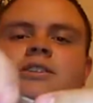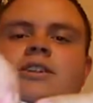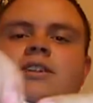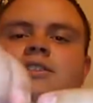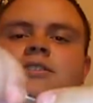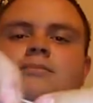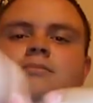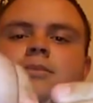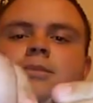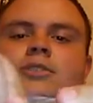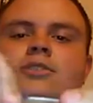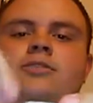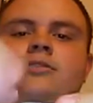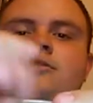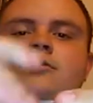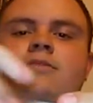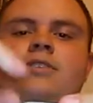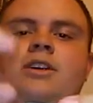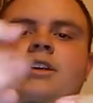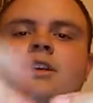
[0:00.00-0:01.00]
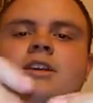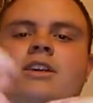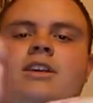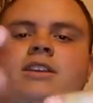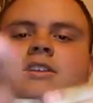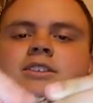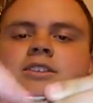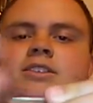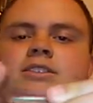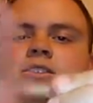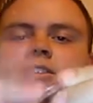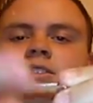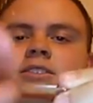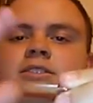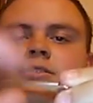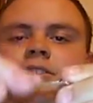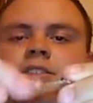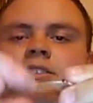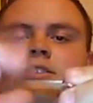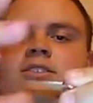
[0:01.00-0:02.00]
it doesn't move, it
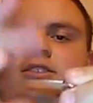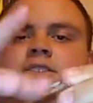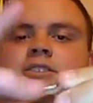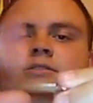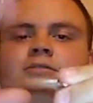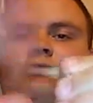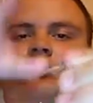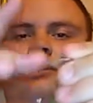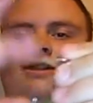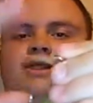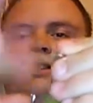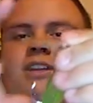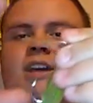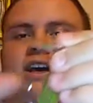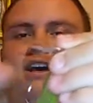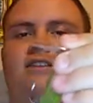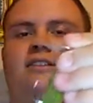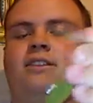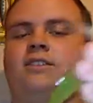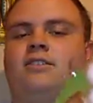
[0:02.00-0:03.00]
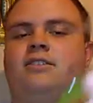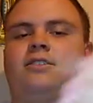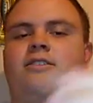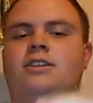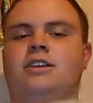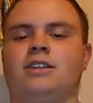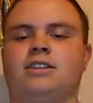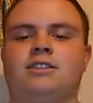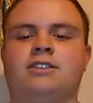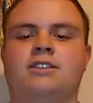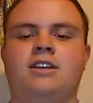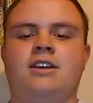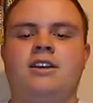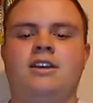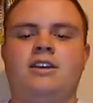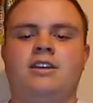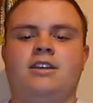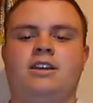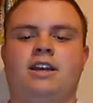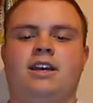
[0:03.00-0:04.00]
just does that. That's all it does.
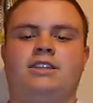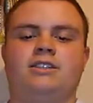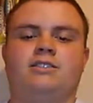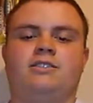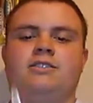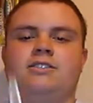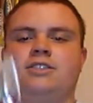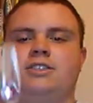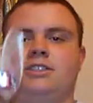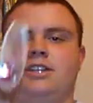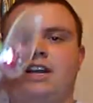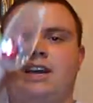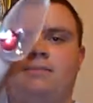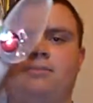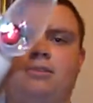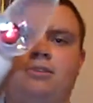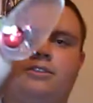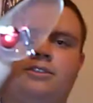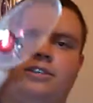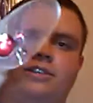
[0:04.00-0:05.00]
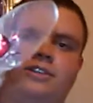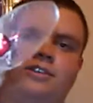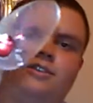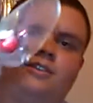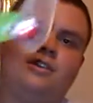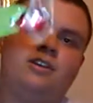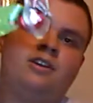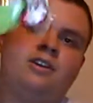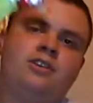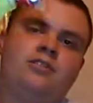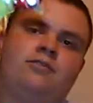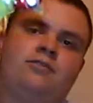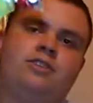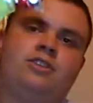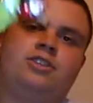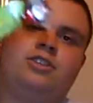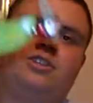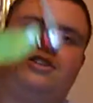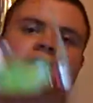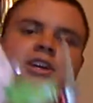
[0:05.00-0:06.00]
It has a little snap on there with
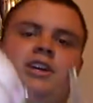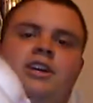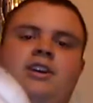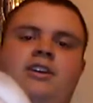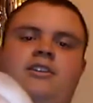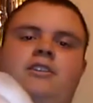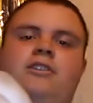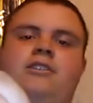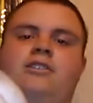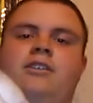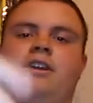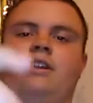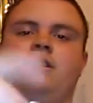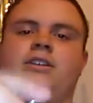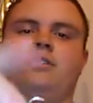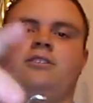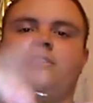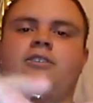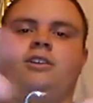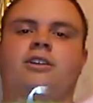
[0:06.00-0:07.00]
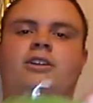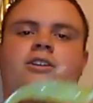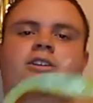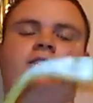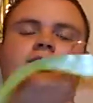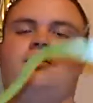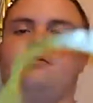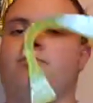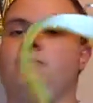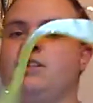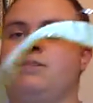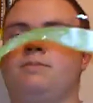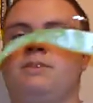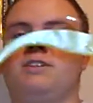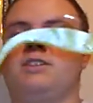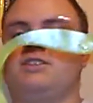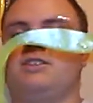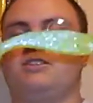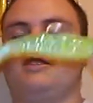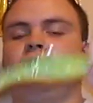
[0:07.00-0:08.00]
a jig head and then a hook. That's
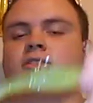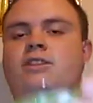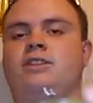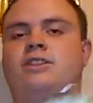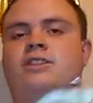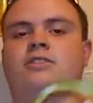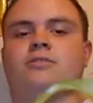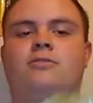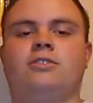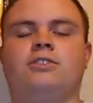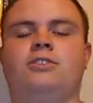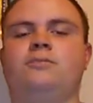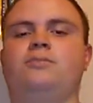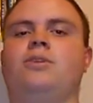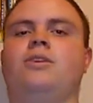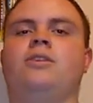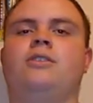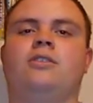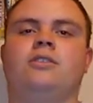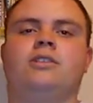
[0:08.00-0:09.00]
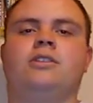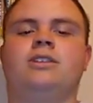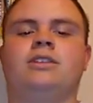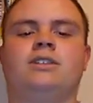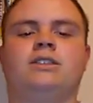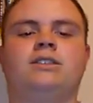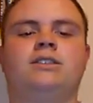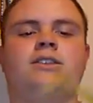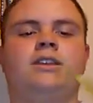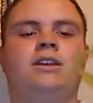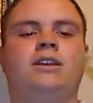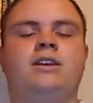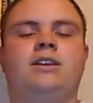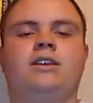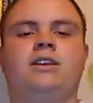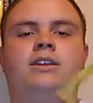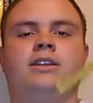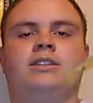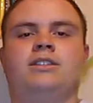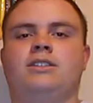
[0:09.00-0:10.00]
basically all it is. So what you put on this,
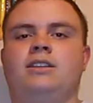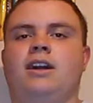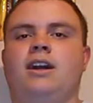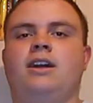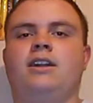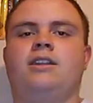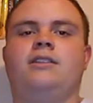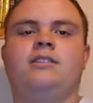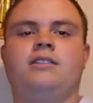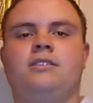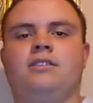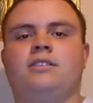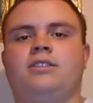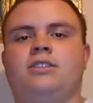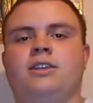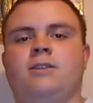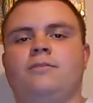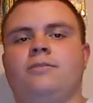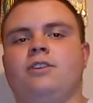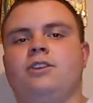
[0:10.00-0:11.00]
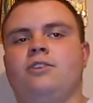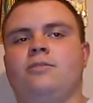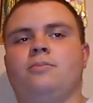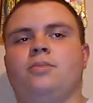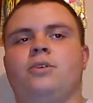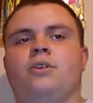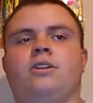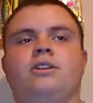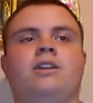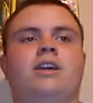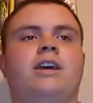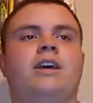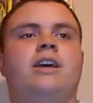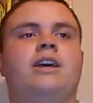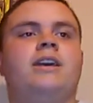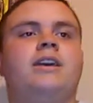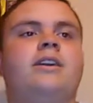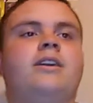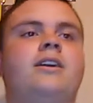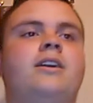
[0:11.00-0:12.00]
it's not something you put
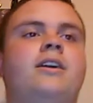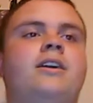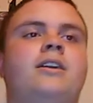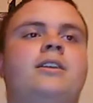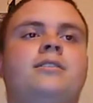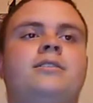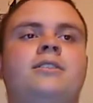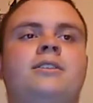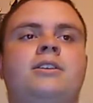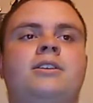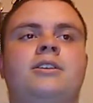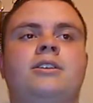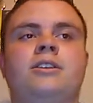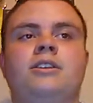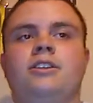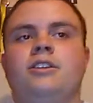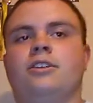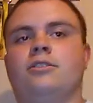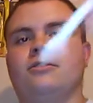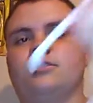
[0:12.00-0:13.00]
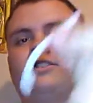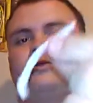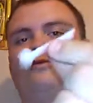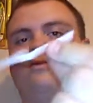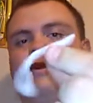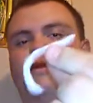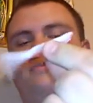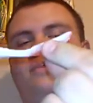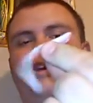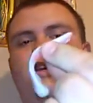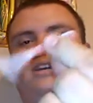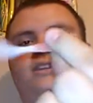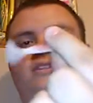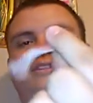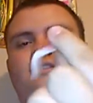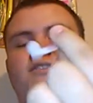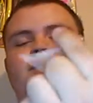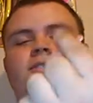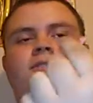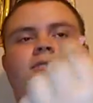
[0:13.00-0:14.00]
a swim bait.
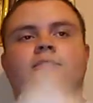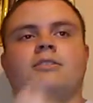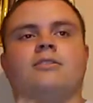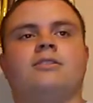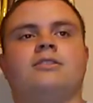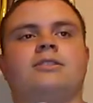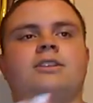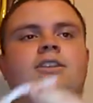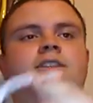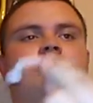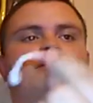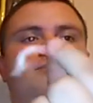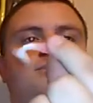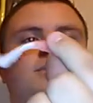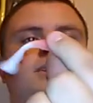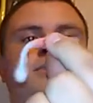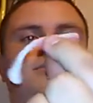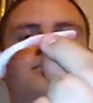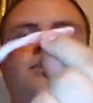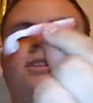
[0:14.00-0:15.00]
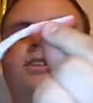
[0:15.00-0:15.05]
This is the wrong size swim bait,